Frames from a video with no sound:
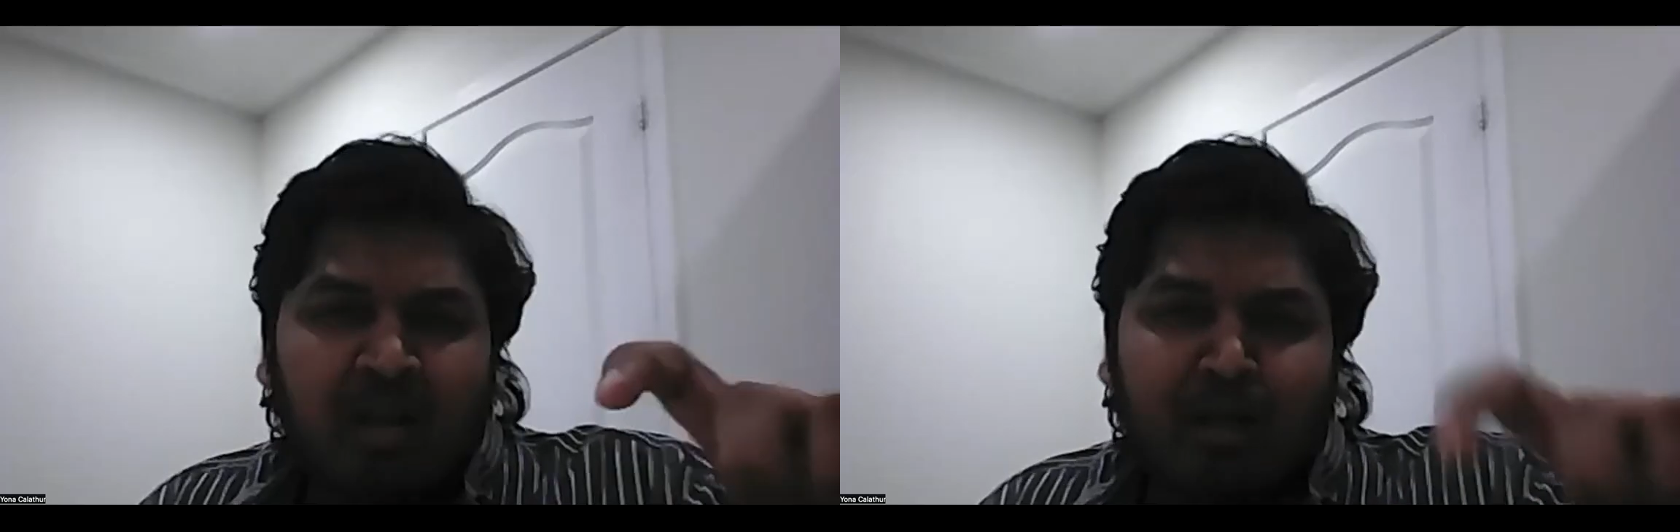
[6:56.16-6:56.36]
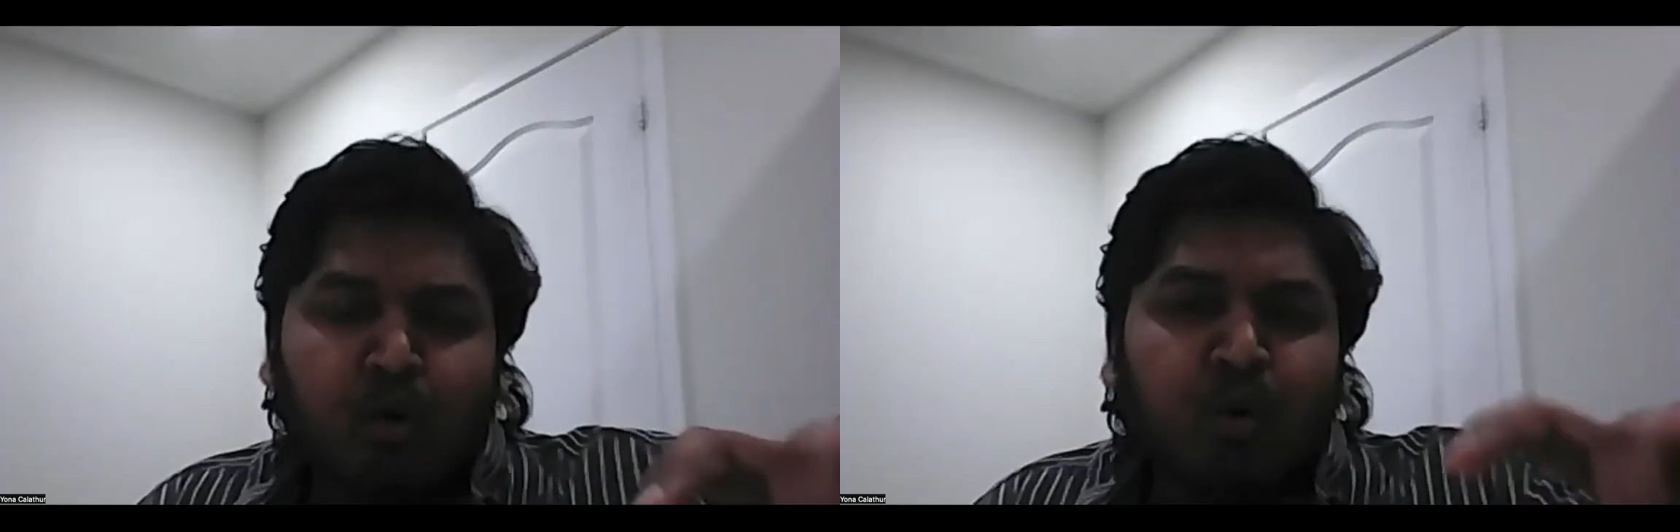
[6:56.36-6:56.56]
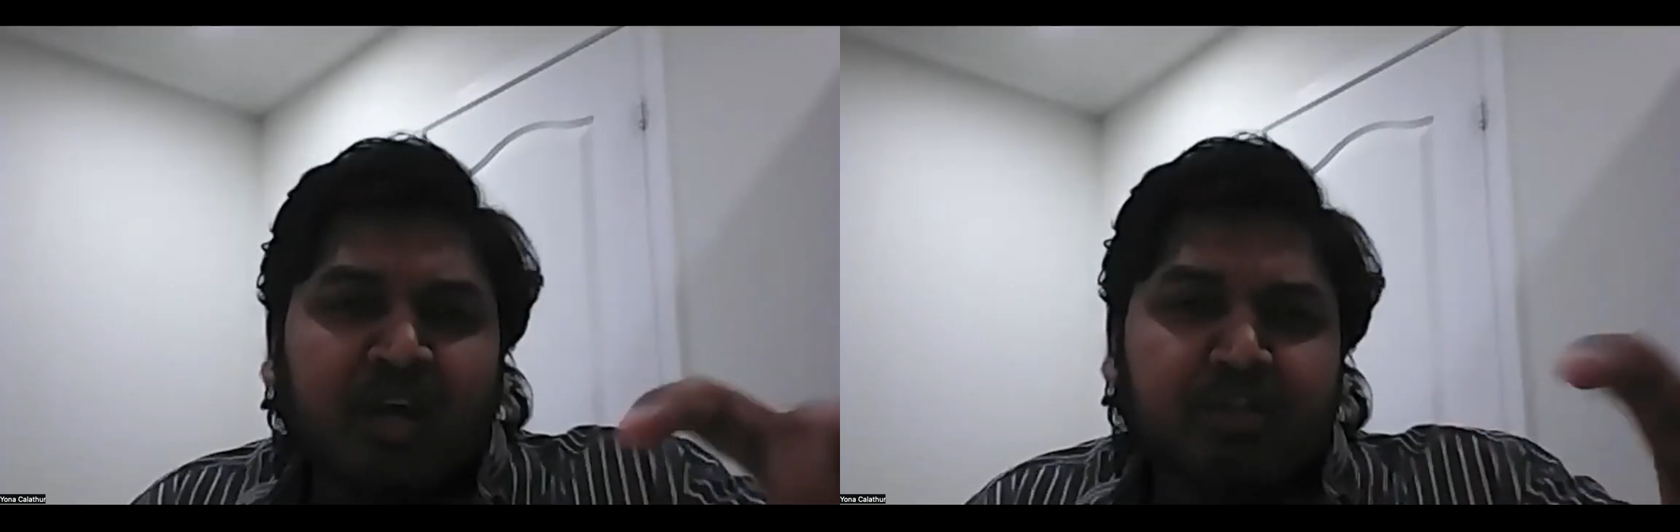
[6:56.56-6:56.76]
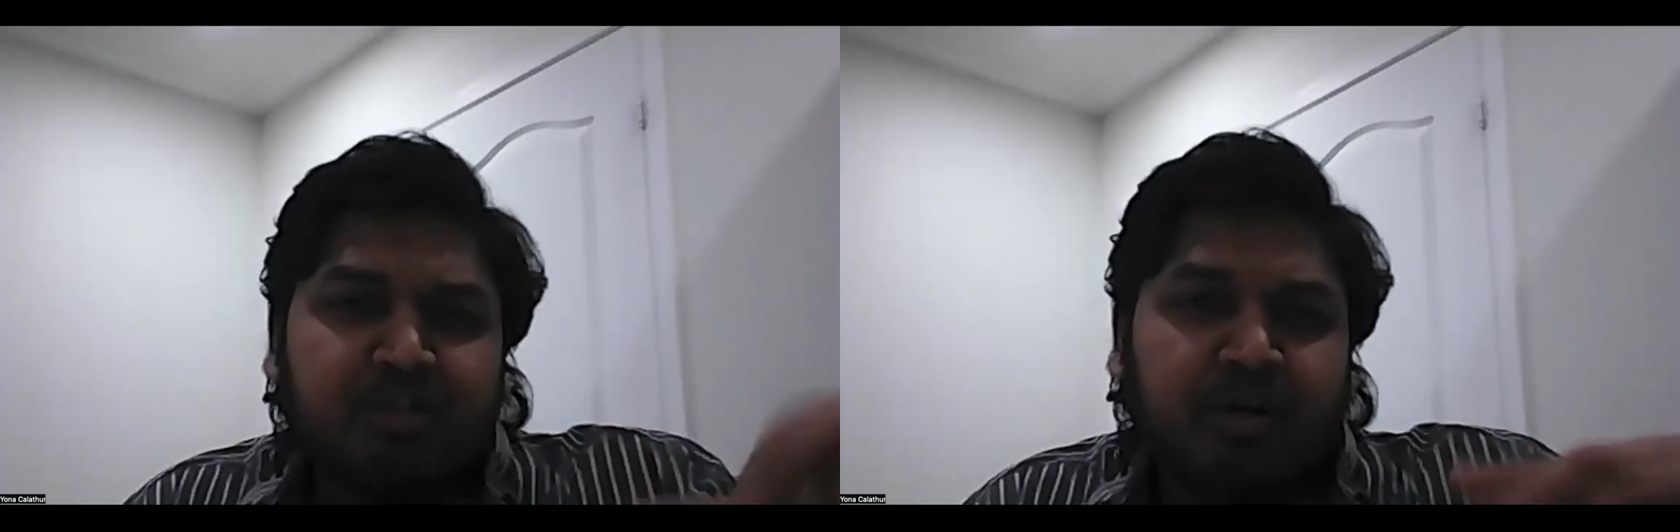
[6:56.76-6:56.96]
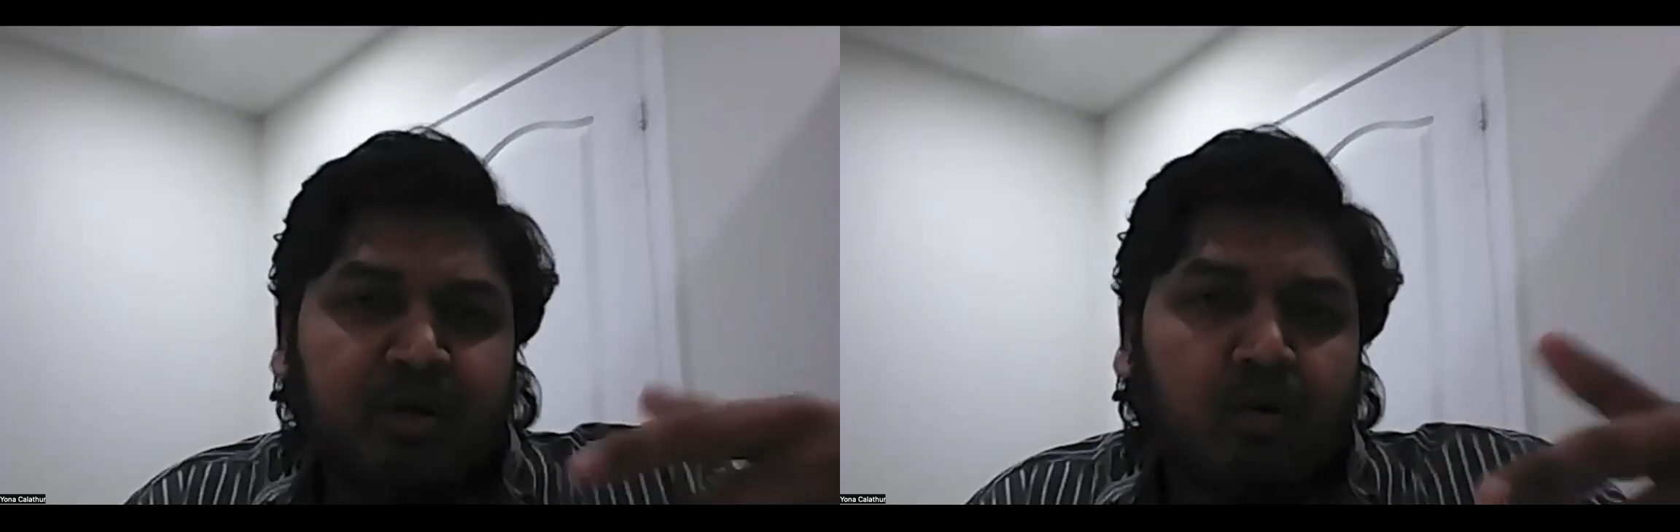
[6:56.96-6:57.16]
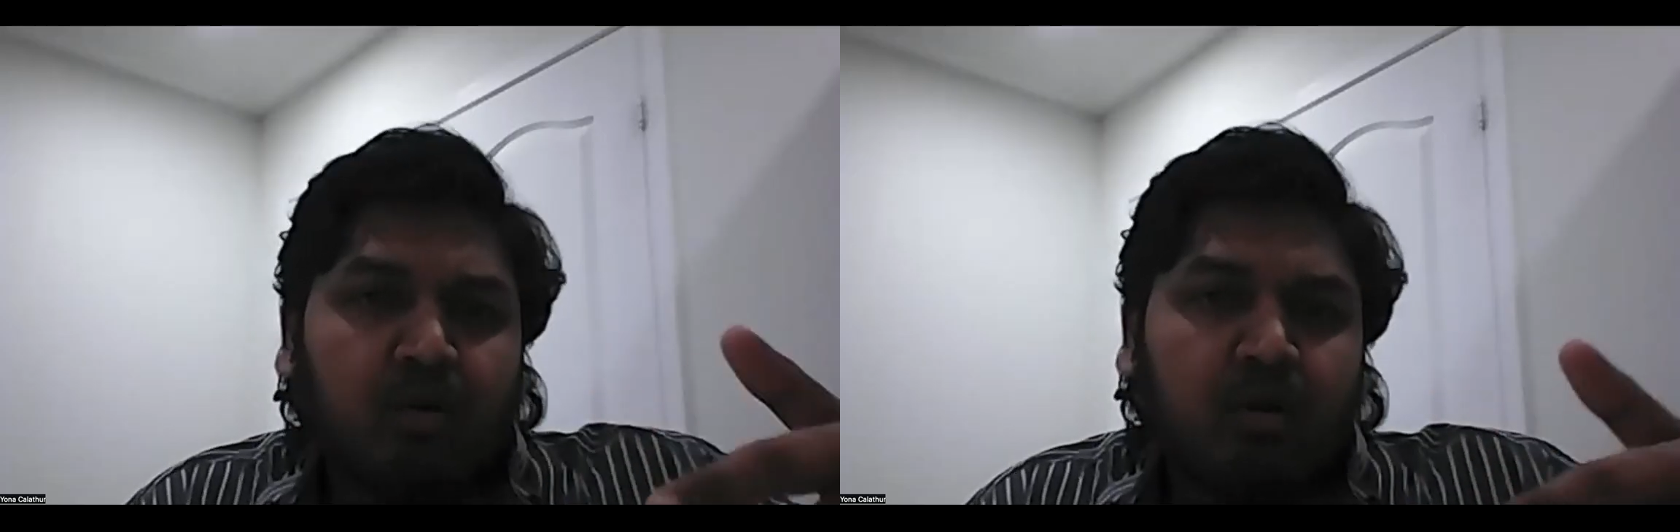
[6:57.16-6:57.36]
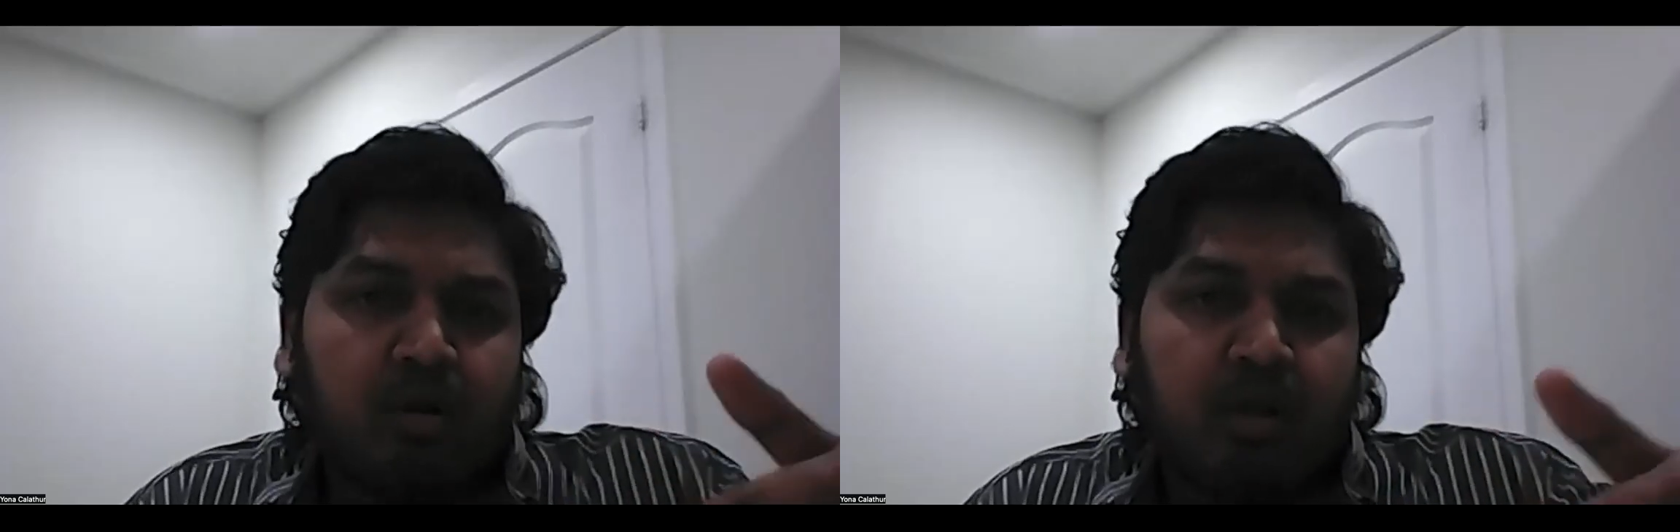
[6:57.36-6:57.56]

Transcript: like location and all.